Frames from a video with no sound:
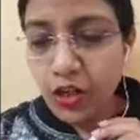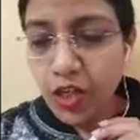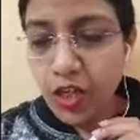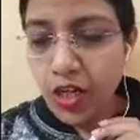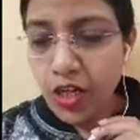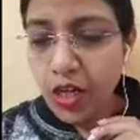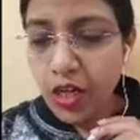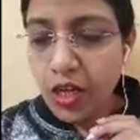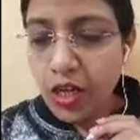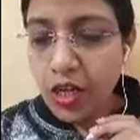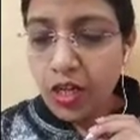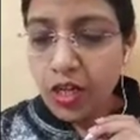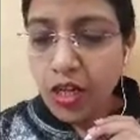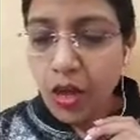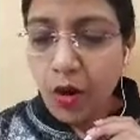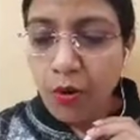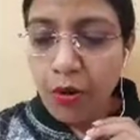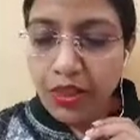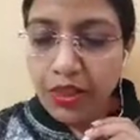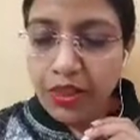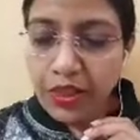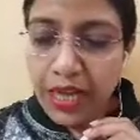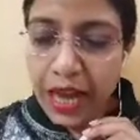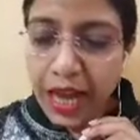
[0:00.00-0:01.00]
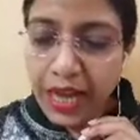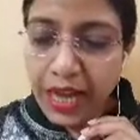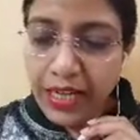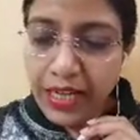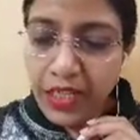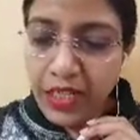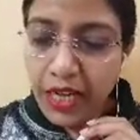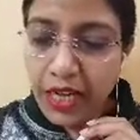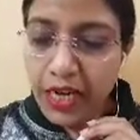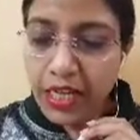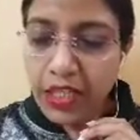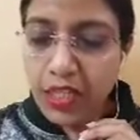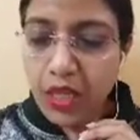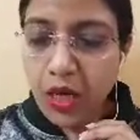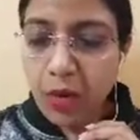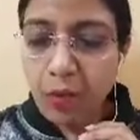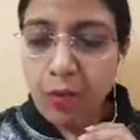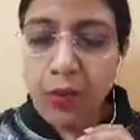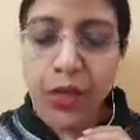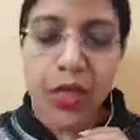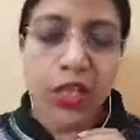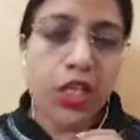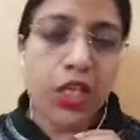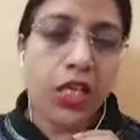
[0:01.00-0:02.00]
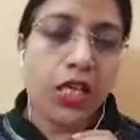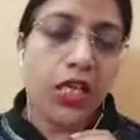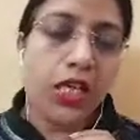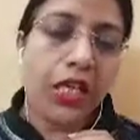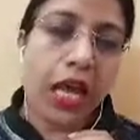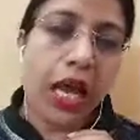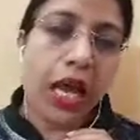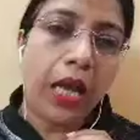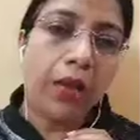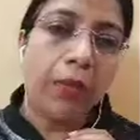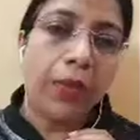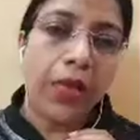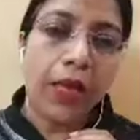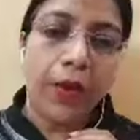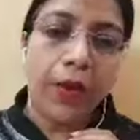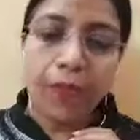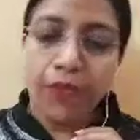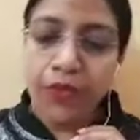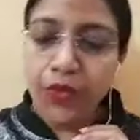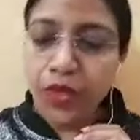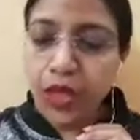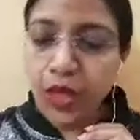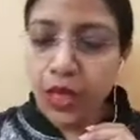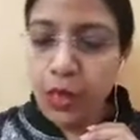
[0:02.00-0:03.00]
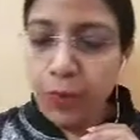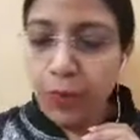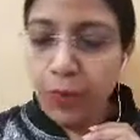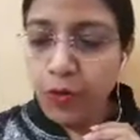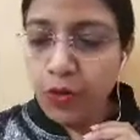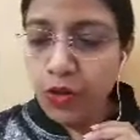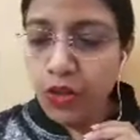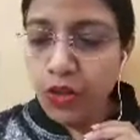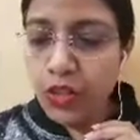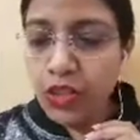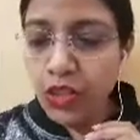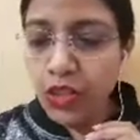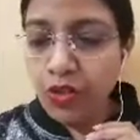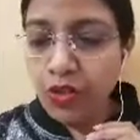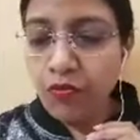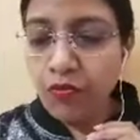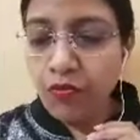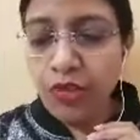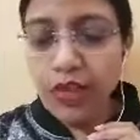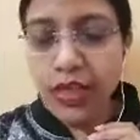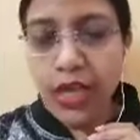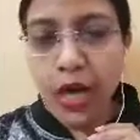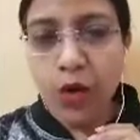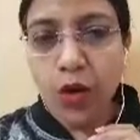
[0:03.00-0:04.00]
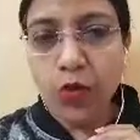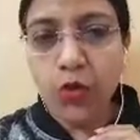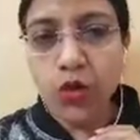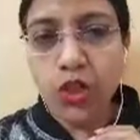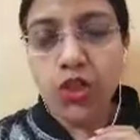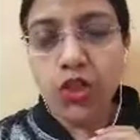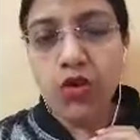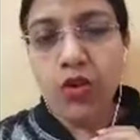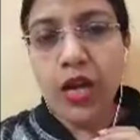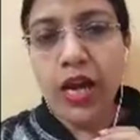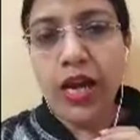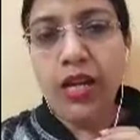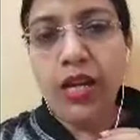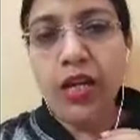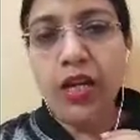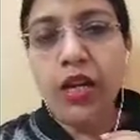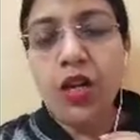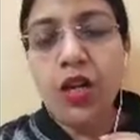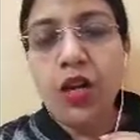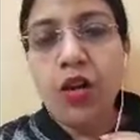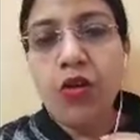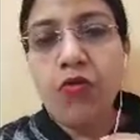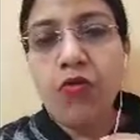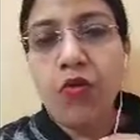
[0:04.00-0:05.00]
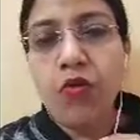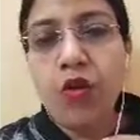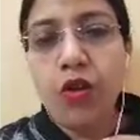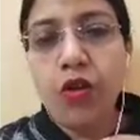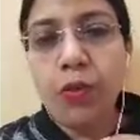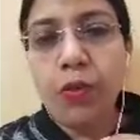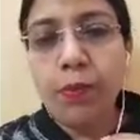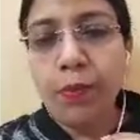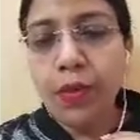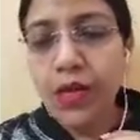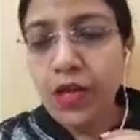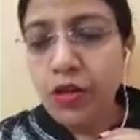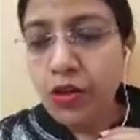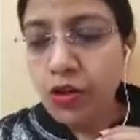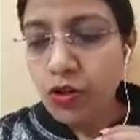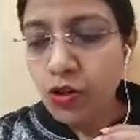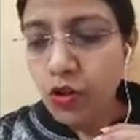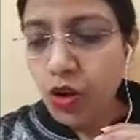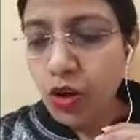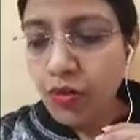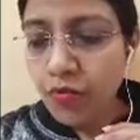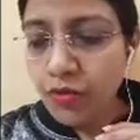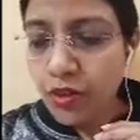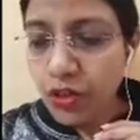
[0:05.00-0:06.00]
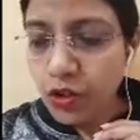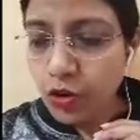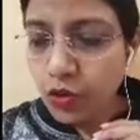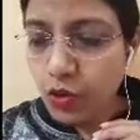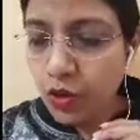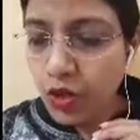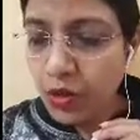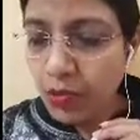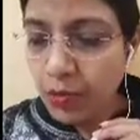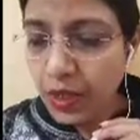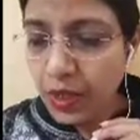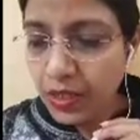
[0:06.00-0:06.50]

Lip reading: now in that case a person can be imprisoned without a trial for a period of 3 months.